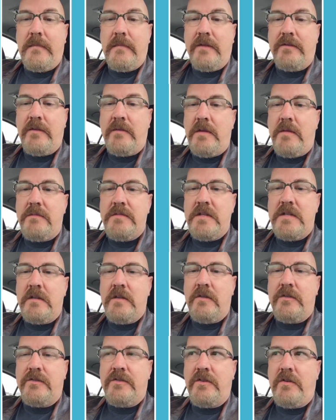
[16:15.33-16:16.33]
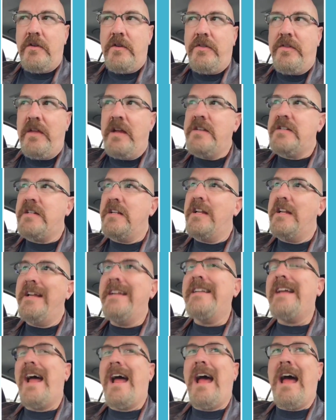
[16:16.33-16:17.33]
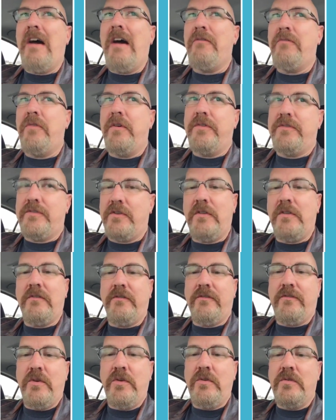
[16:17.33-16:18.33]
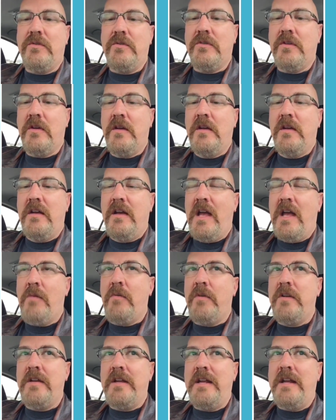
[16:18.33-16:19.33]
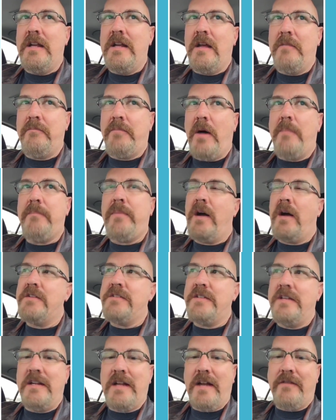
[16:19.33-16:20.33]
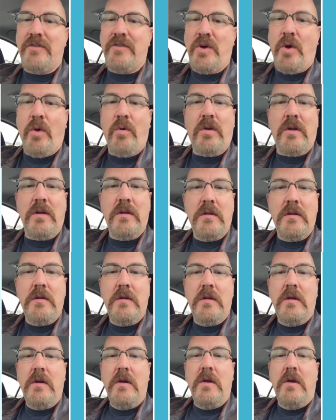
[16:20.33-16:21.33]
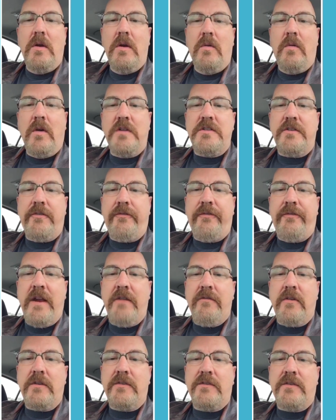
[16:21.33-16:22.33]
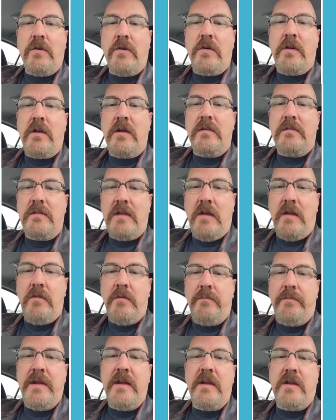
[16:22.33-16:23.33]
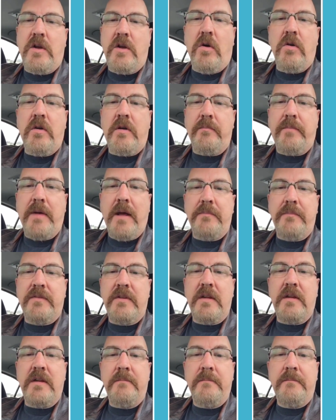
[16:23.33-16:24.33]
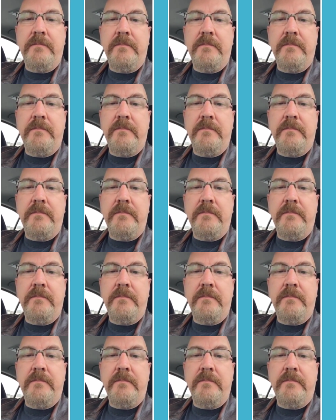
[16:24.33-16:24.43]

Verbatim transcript: Sometimes you, there's certain things you need to have with certain foods. And when you eat at Popeyes, you need to have Coke. What's your favorite soda? It would be Coke and Pepsi.